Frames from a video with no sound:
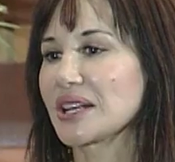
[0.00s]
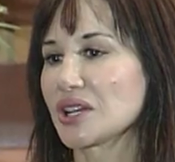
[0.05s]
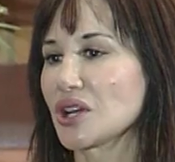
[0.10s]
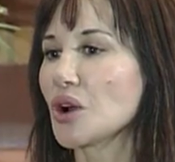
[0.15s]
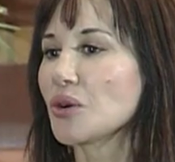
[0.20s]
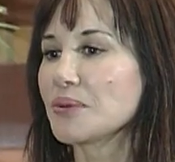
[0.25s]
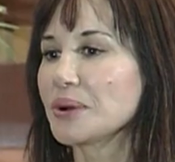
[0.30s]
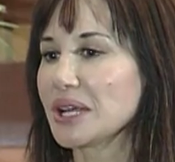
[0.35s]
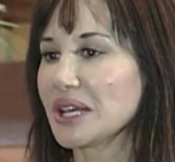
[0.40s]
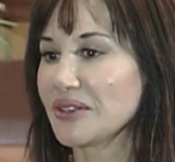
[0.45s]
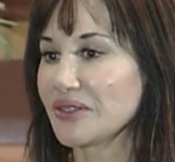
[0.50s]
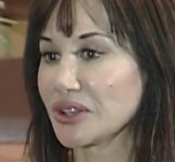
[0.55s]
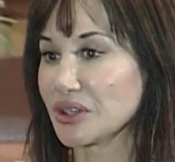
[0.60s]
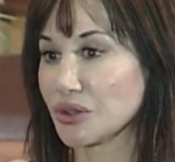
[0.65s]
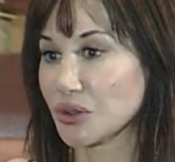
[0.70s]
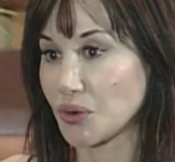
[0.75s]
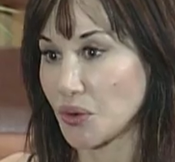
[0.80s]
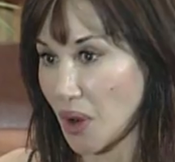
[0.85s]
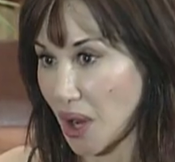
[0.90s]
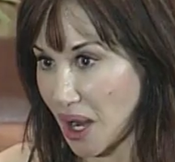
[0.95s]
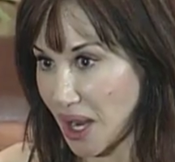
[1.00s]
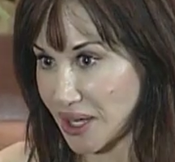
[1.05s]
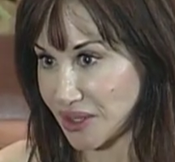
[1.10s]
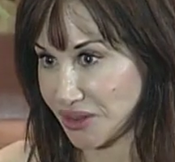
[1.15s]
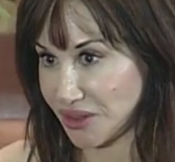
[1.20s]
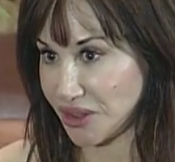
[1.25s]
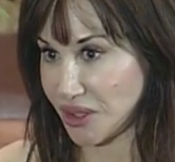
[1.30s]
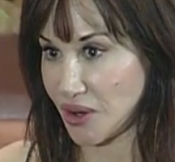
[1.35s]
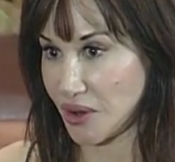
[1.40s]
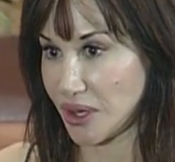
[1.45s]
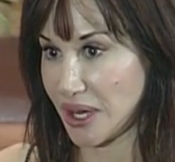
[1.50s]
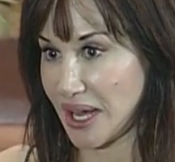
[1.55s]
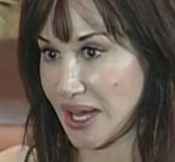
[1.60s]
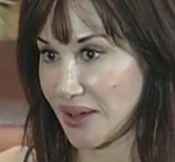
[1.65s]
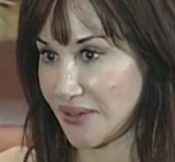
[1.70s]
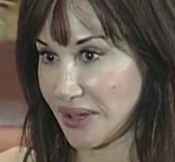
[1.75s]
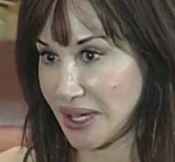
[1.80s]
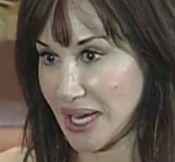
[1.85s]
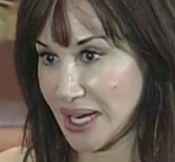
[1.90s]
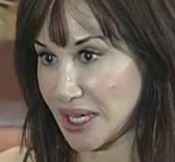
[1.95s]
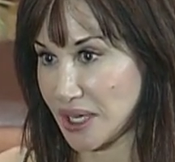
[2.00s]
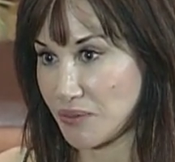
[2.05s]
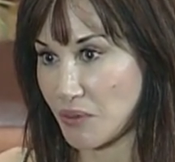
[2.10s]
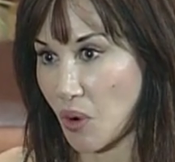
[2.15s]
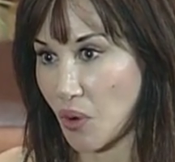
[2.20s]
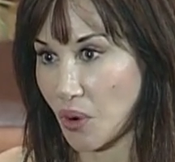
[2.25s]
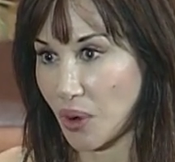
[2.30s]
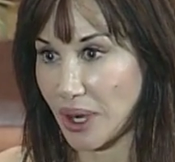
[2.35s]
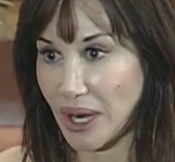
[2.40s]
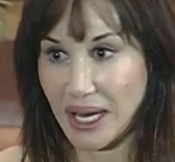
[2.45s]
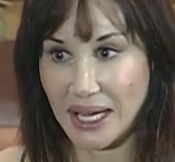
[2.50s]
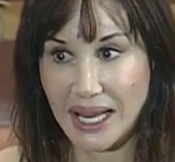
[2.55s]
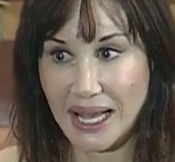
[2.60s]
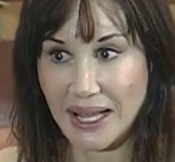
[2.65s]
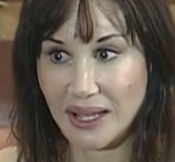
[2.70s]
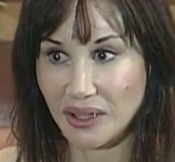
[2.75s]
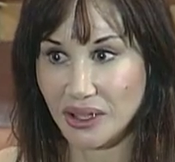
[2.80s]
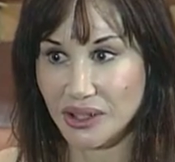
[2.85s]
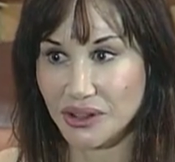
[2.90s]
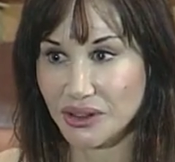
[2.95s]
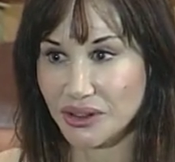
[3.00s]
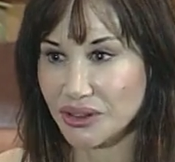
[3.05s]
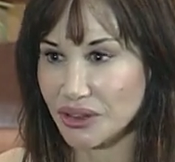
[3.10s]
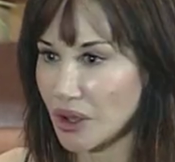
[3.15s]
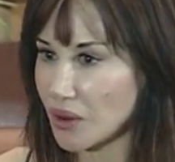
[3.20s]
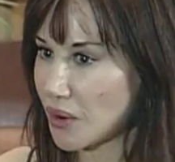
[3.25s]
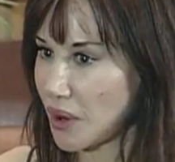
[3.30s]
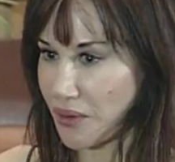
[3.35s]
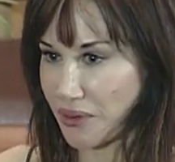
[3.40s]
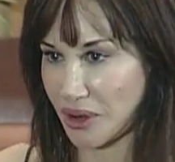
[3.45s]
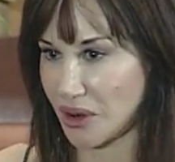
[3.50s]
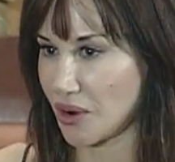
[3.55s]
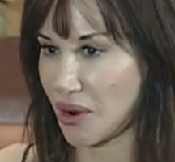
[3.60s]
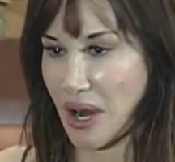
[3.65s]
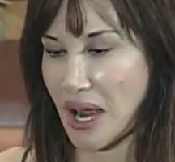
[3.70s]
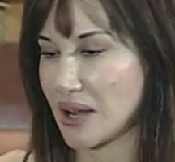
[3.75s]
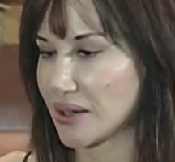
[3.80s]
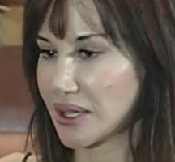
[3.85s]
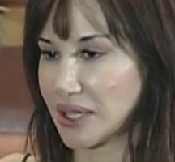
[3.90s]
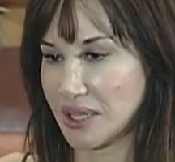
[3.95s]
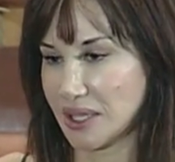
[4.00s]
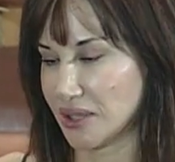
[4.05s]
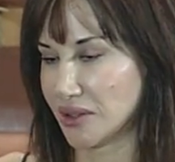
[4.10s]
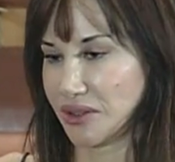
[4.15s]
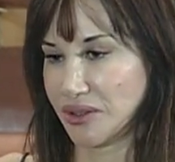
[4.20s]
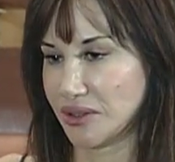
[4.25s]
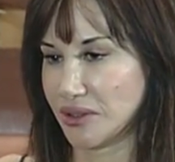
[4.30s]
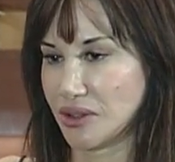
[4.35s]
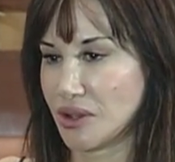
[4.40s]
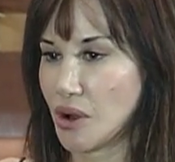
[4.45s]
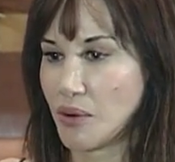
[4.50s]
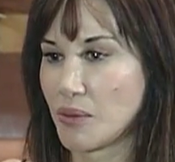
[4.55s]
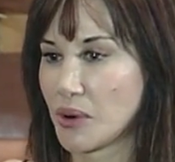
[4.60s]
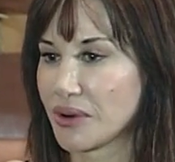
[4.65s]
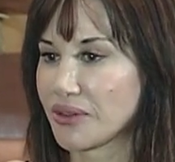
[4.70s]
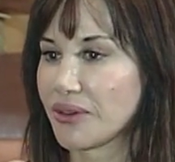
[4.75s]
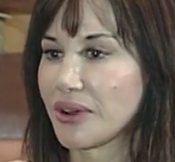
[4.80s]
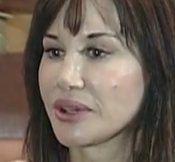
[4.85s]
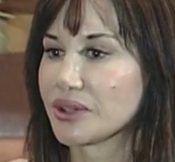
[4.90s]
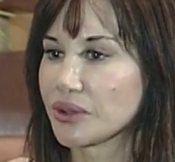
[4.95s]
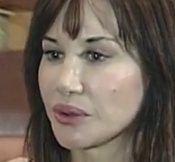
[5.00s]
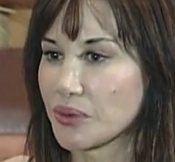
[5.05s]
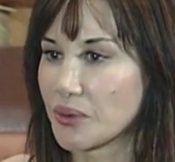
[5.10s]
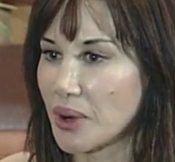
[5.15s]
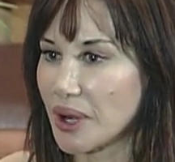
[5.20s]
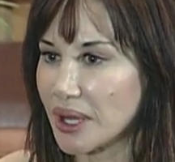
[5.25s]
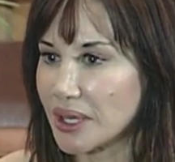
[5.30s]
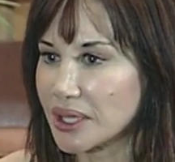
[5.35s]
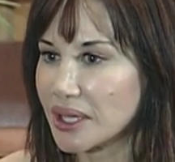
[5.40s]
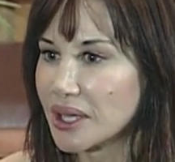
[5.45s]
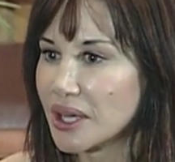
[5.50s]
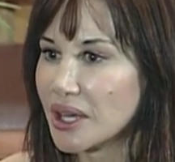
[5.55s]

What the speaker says: nobody even tries to go to heaven anymore, and hell is so overcrowded, it's no more fun to run.